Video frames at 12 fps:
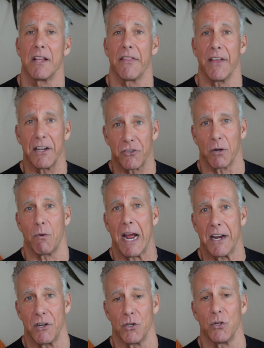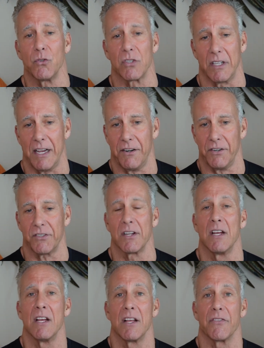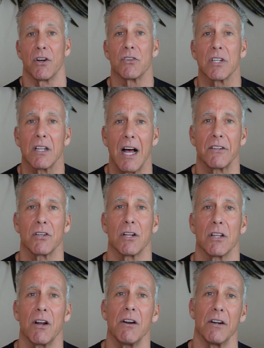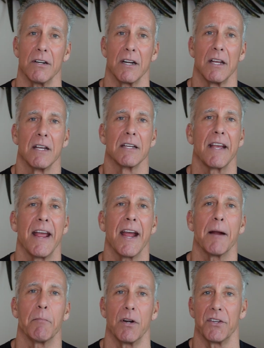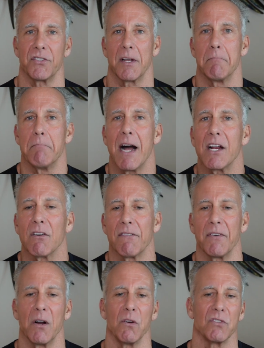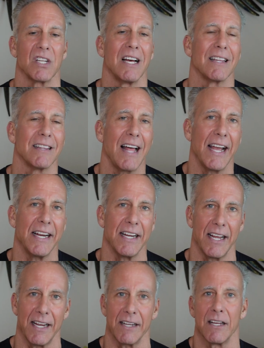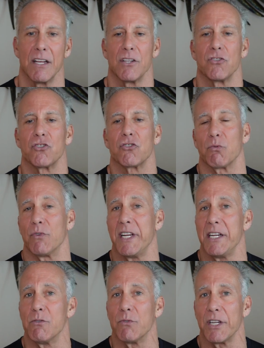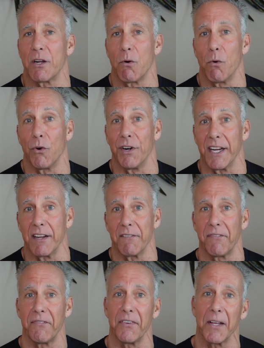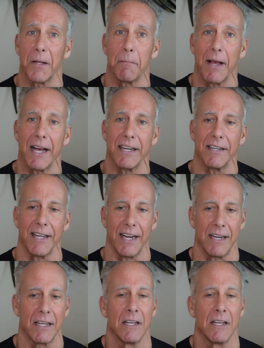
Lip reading: than to write newsletters. There's a lot to learn. Cameras, microphones, lighting, screen recording, film editing,